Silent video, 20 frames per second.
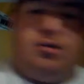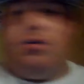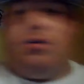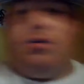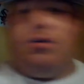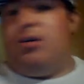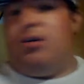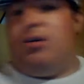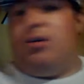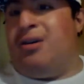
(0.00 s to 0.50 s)

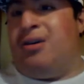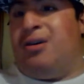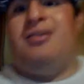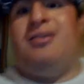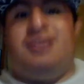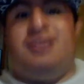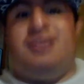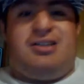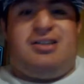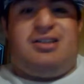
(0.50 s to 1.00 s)
Or,
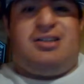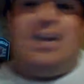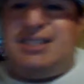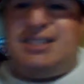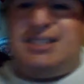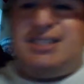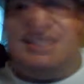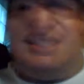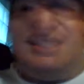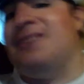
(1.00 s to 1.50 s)
let's
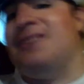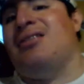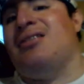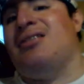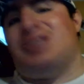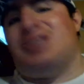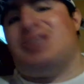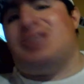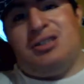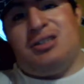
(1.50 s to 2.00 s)
see. No,
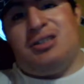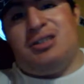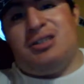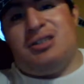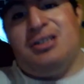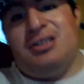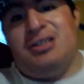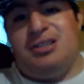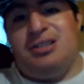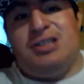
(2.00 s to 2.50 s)

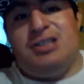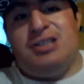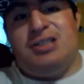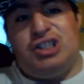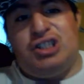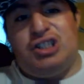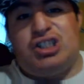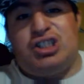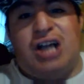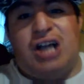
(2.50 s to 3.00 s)

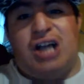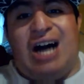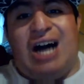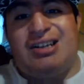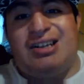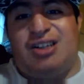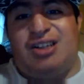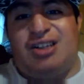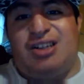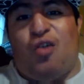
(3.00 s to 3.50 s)
Chicago is
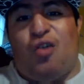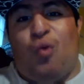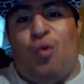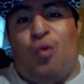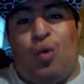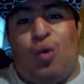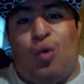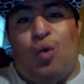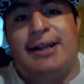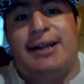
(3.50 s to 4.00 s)
the
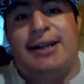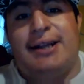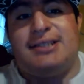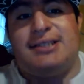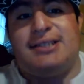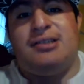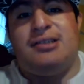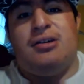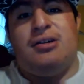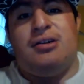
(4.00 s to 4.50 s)
greatest
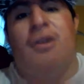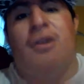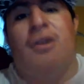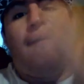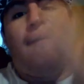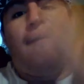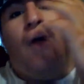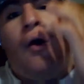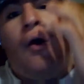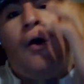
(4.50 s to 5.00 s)

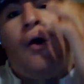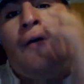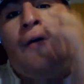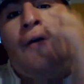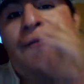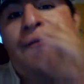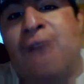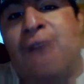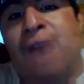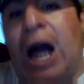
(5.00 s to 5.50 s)
of
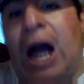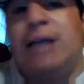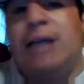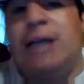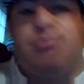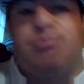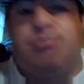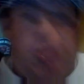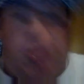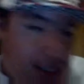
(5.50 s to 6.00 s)
five
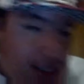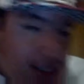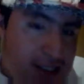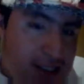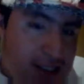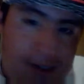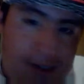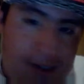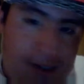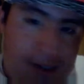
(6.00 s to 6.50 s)
sports.
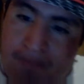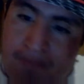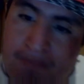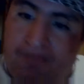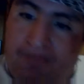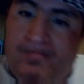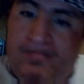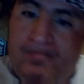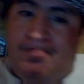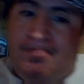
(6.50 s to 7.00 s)

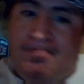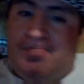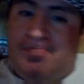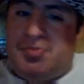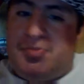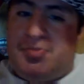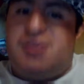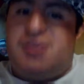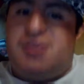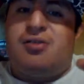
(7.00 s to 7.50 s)

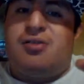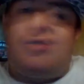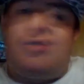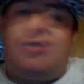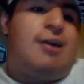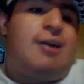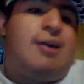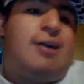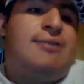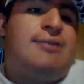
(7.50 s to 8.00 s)

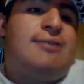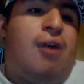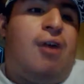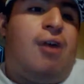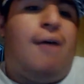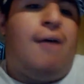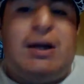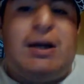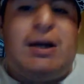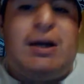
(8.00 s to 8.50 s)
It's all
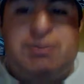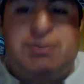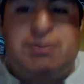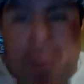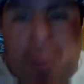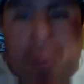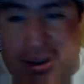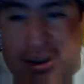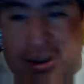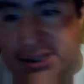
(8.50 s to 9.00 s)
five
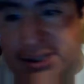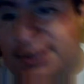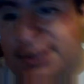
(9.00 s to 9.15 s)
sports.